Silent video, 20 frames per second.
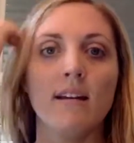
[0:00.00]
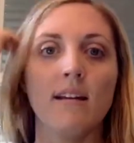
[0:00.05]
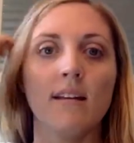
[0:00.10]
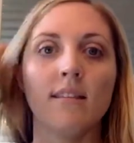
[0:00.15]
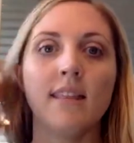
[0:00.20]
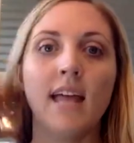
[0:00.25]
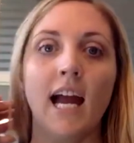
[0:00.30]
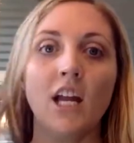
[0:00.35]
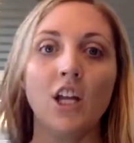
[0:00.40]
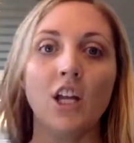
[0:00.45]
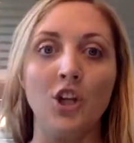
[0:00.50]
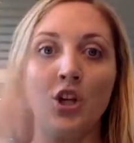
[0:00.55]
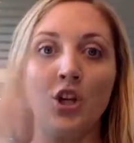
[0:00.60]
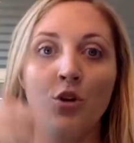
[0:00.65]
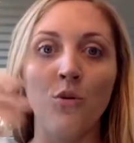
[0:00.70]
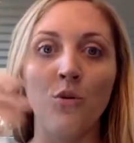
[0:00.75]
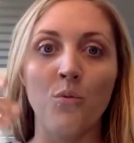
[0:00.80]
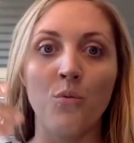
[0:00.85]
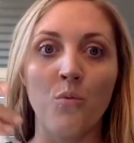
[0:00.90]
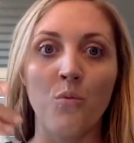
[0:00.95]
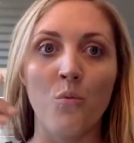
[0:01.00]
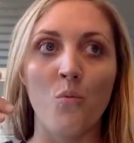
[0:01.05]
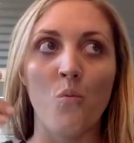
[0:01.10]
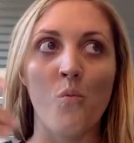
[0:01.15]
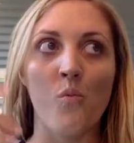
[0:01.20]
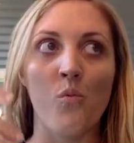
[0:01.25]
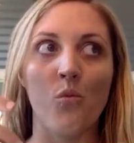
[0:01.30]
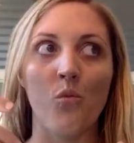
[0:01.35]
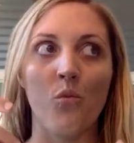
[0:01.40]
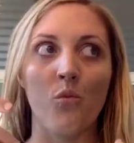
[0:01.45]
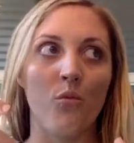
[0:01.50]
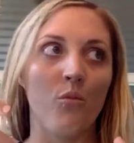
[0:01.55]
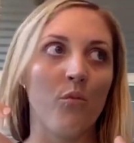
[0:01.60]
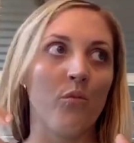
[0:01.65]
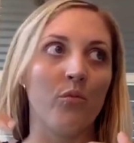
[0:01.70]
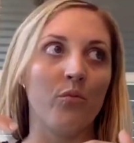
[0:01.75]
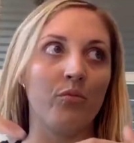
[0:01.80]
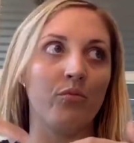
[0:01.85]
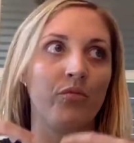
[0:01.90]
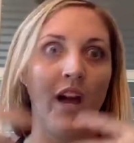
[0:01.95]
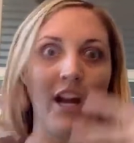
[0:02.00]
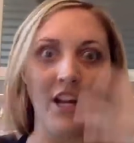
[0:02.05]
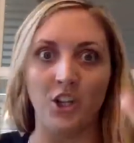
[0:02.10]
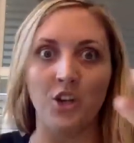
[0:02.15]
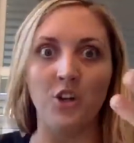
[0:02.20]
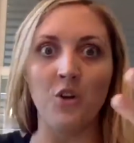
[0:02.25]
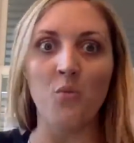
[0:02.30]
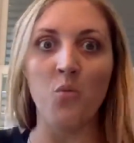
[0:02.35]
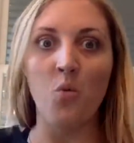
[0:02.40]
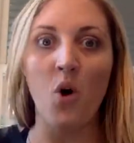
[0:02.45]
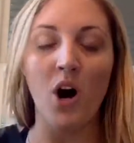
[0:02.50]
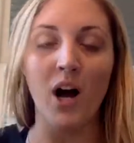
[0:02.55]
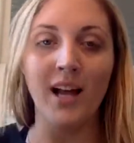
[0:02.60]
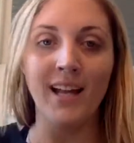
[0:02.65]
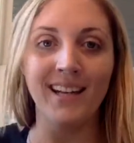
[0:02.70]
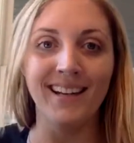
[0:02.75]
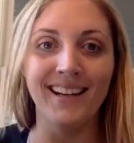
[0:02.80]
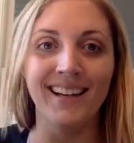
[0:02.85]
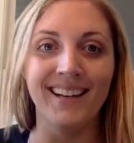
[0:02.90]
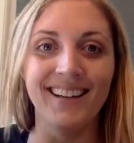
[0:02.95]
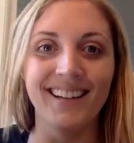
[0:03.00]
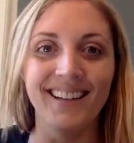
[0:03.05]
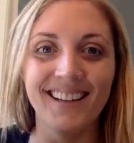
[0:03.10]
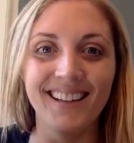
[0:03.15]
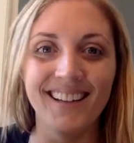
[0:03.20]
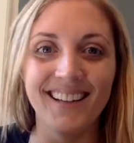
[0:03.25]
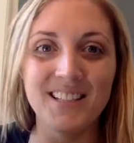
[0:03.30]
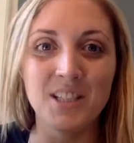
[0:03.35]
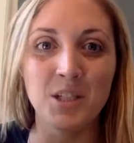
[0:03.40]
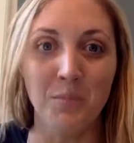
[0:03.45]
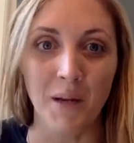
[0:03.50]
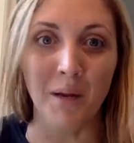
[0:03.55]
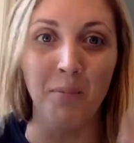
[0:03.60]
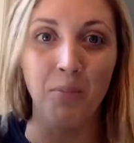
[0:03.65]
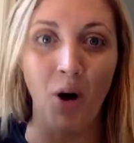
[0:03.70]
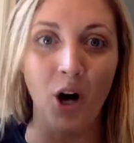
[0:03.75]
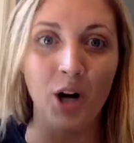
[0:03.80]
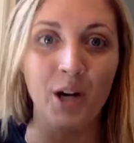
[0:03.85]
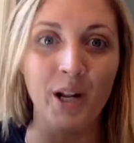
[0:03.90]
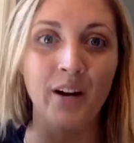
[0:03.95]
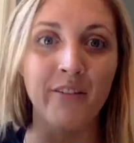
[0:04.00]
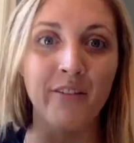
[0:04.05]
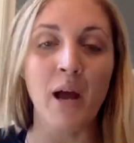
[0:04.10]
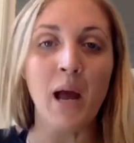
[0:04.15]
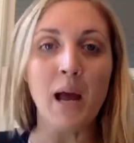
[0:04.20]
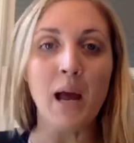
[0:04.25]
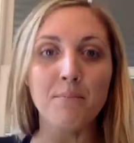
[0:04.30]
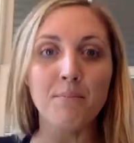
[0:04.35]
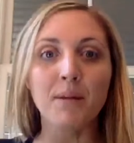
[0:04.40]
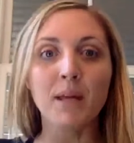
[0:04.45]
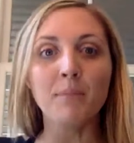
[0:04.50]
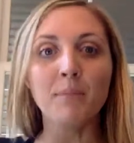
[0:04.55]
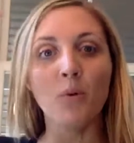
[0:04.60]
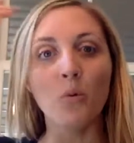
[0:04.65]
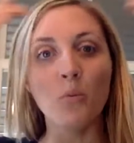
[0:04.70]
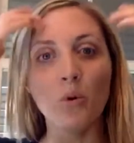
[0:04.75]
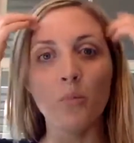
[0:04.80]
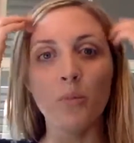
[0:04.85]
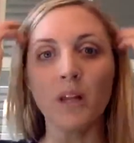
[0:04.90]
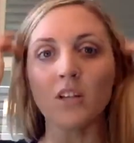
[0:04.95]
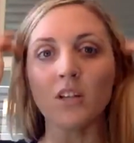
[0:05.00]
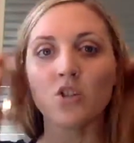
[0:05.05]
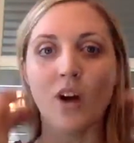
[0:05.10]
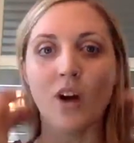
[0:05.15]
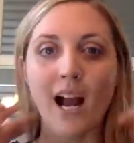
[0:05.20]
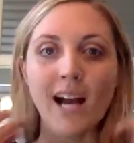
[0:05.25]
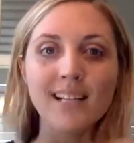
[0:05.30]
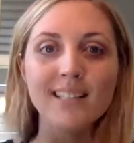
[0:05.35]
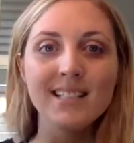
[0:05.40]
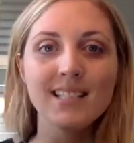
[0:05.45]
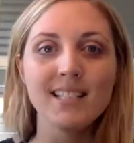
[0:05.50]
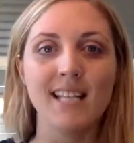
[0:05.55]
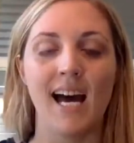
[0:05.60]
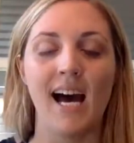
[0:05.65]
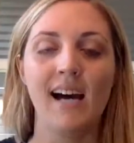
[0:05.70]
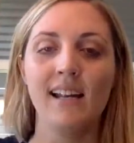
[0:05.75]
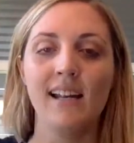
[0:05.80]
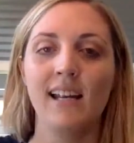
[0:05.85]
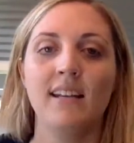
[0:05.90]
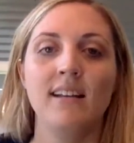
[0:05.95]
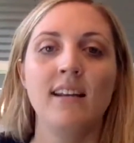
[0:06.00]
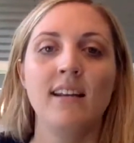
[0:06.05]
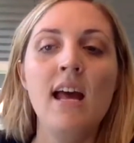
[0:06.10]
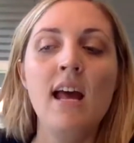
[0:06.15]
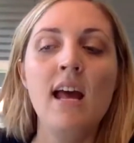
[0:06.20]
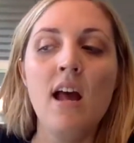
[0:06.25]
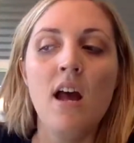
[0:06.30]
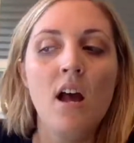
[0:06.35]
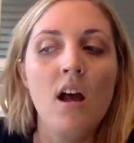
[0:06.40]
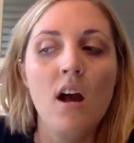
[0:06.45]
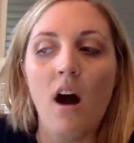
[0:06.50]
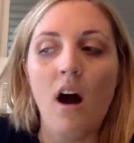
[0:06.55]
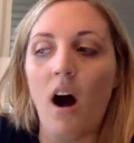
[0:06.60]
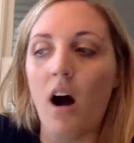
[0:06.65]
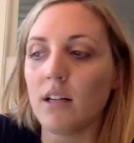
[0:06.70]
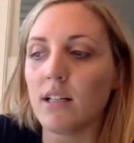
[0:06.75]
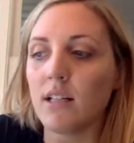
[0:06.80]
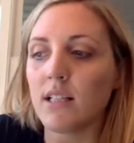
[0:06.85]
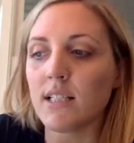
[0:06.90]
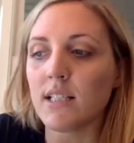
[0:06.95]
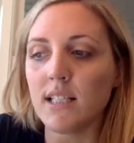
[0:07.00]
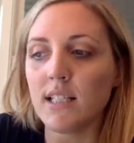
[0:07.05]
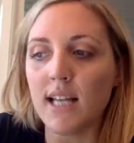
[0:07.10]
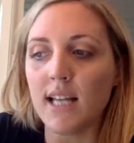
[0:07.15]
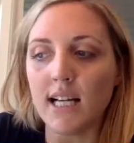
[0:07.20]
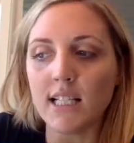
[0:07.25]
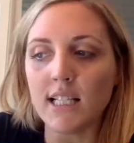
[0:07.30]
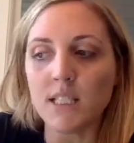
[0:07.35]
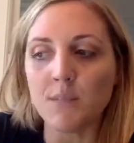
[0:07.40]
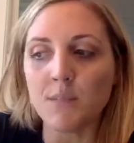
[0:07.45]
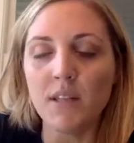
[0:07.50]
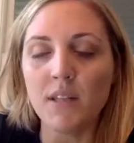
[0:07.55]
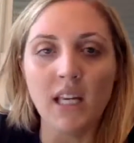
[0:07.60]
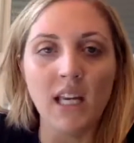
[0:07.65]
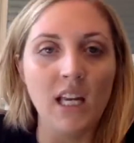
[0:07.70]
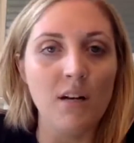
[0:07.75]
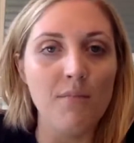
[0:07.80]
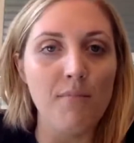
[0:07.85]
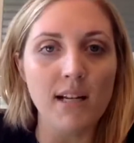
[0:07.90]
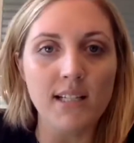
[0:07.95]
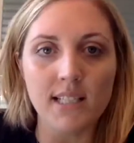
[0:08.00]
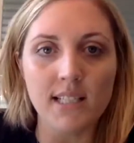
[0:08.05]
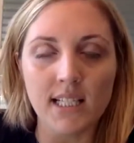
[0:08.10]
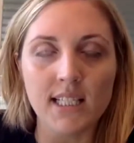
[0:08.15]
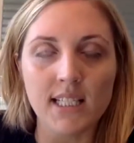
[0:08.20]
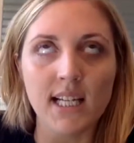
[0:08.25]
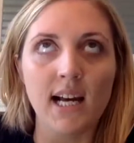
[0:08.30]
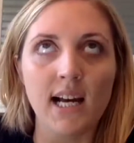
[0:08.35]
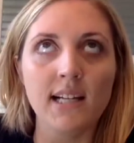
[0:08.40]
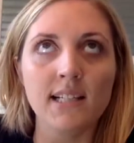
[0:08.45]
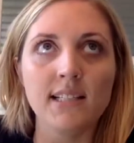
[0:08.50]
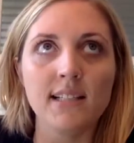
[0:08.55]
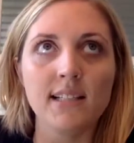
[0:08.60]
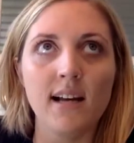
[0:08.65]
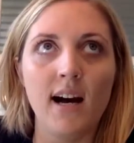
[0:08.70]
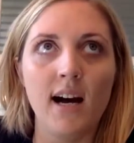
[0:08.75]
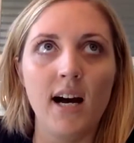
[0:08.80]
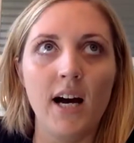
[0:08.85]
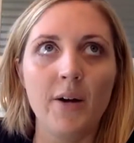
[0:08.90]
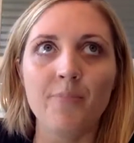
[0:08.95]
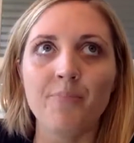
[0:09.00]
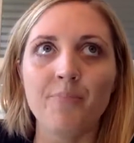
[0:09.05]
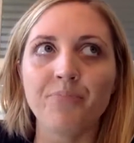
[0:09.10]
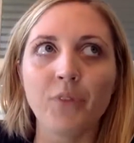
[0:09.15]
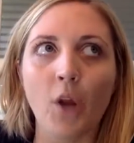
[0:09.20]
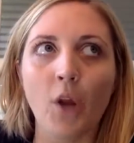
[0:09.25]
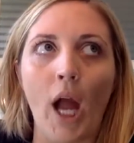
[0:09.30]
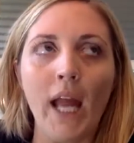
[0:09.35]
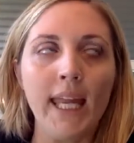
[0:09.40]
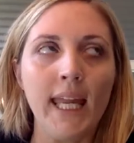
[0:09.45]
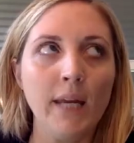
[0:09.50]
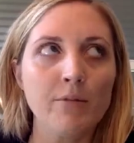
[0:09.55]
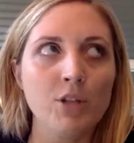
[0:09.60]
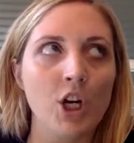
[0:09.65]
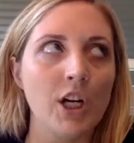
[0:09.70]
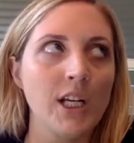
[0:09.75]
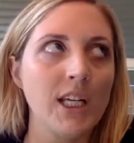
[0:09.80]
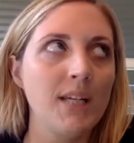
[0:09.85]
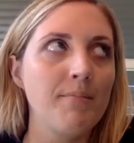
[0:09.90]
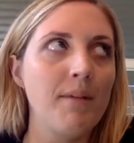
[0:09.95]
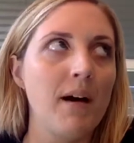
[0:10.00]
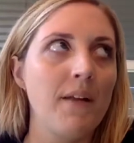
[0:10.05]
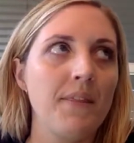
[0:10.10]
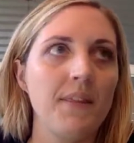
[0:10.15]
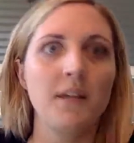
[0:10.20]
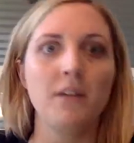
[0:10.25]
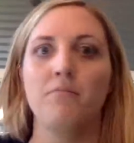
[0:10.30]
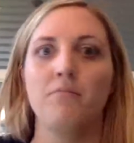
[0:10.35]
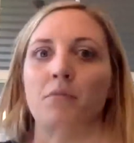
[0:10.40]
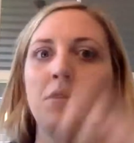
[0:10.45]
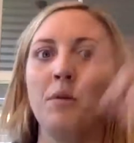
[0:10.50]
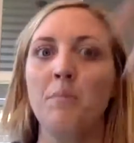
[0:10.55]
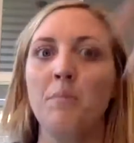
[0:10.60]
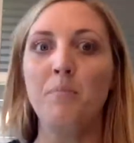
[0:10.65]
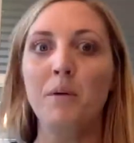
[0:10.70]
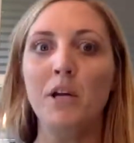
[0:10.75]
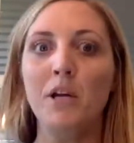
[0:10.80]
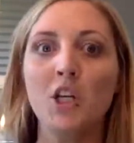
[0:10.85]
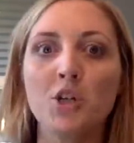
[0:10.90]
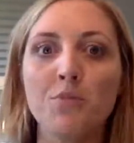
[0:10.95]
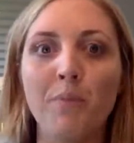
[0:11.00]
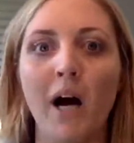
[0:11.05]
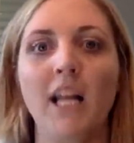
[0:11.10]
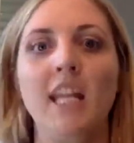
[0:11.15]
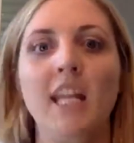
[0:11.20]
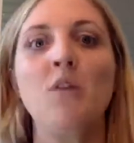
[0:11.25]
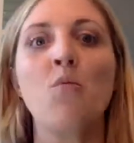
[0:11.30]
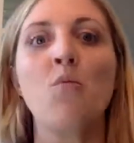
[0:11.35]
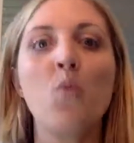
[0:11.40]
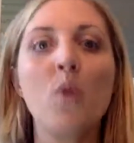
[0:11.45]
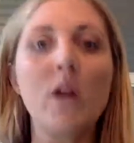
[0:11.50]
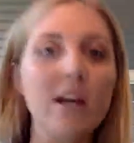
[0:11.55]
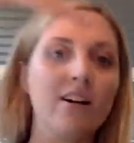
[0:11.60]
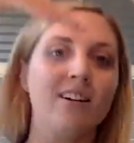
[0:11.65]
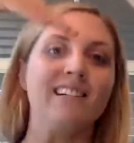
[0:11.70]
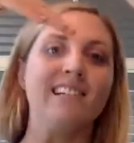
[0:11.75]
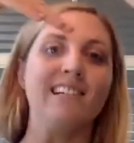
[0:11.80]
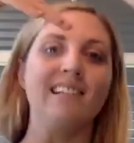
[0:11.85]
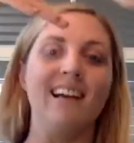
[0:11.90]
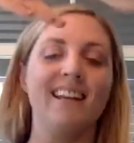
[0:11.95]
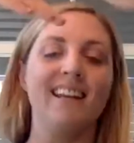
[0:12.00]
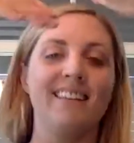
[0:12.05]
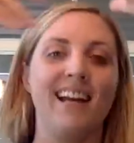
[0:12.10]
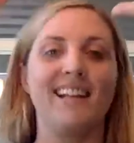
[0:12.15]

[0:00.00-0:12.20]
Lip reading: that you want to be a part of, people will be attracted to that. And honestly, that's been the key to my success. I keep talking about the Beachbody wheel, and like